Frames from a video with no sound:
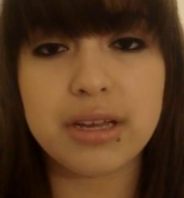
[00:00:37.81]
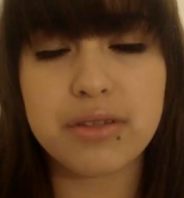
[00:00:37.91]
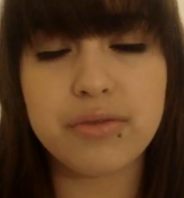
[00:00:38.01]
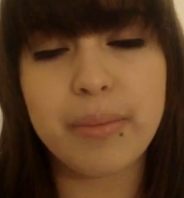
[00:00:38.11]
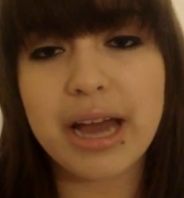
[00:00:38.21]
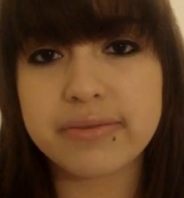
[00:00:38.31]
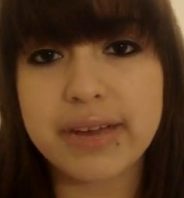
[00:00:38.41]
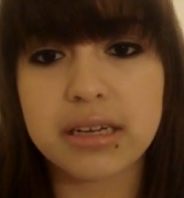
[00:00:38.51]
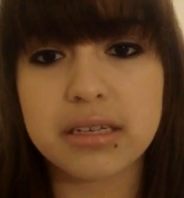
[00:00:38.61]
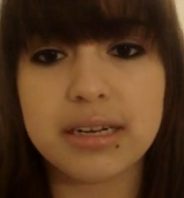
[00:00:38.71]
It's for
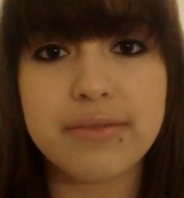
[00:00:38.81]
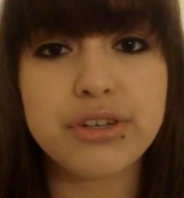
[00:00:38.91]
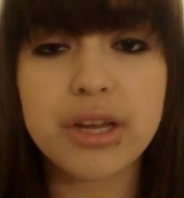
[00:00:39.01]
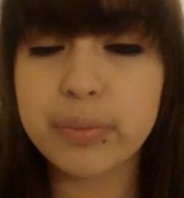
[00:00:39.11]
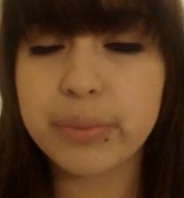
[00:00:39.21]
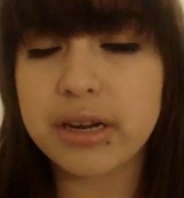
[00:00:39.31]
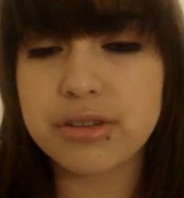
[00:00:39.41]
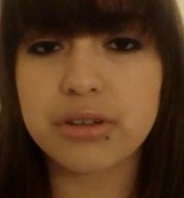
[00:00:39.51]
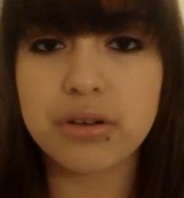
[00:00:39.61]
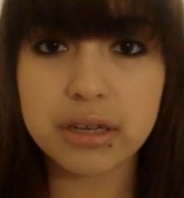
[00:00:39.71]
MaxFactor. I never tried their
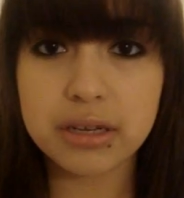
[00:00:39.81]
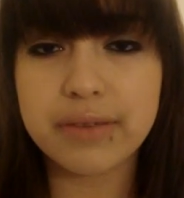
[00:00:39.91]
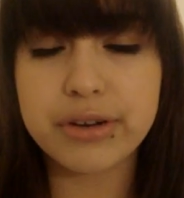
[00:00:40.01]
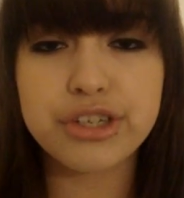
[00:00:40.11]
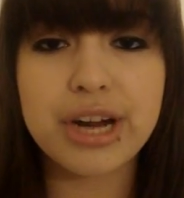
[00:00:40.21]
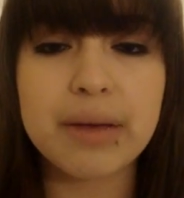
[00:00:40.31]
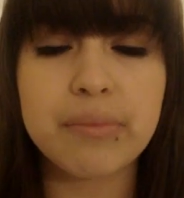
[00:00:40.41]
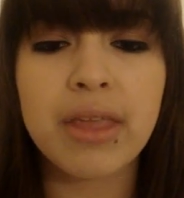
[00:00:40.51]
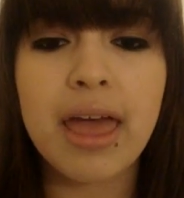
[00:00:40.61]
products, so I could give it a try.